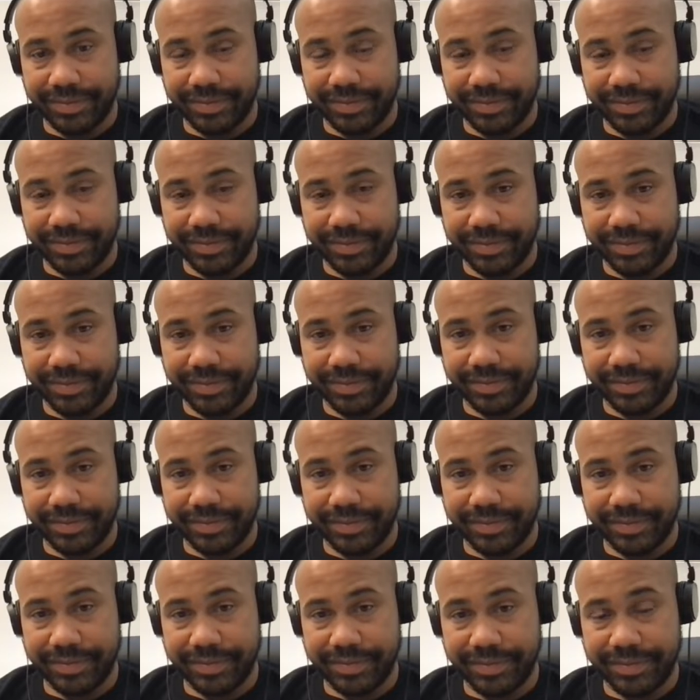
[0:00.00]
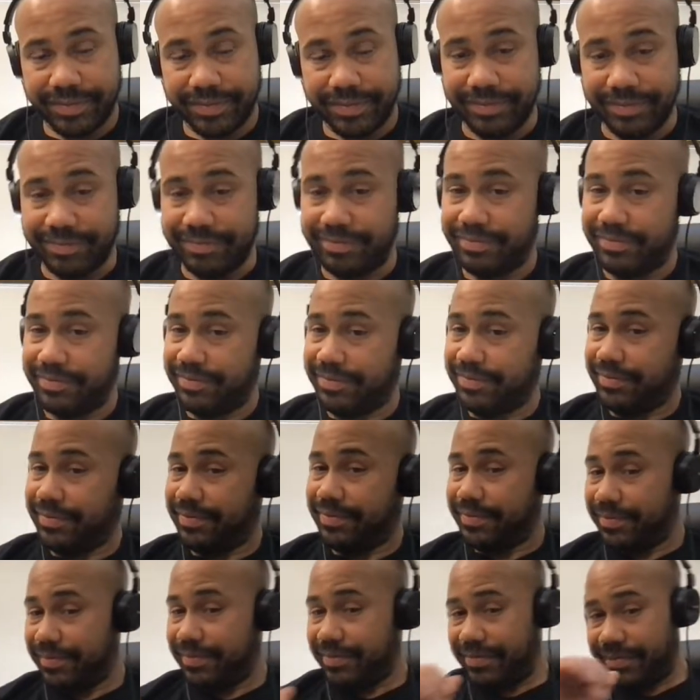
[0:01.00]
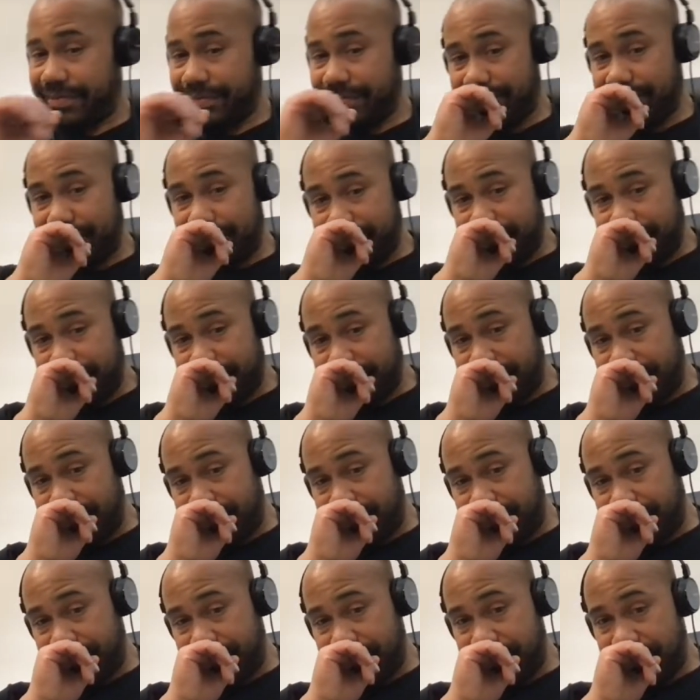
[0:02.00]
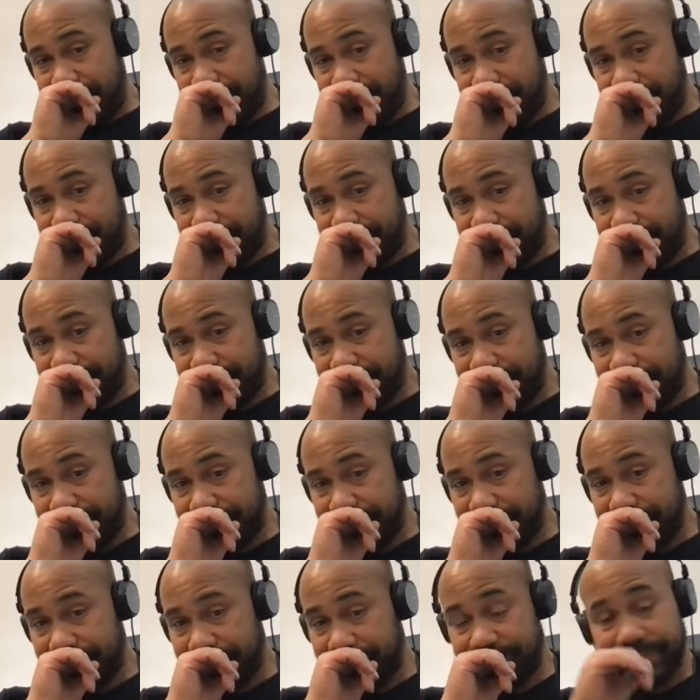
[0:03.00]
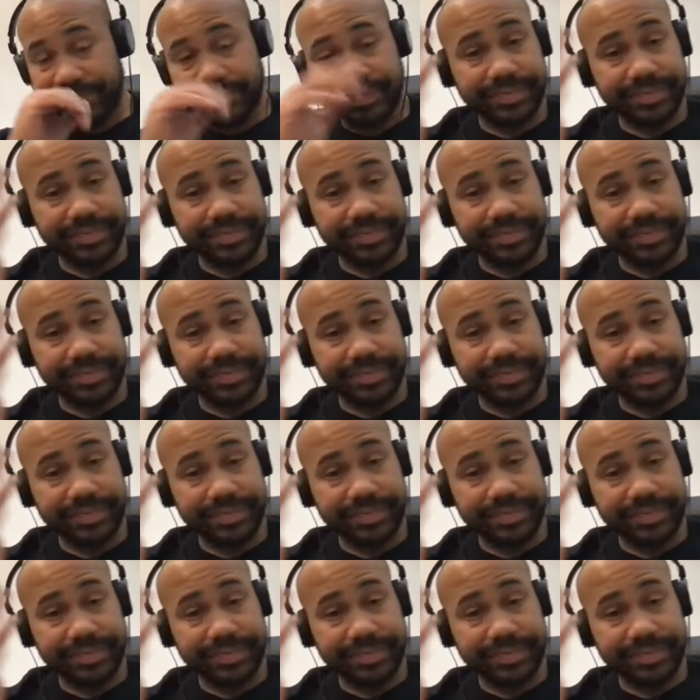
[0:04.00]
This person isn't speaking.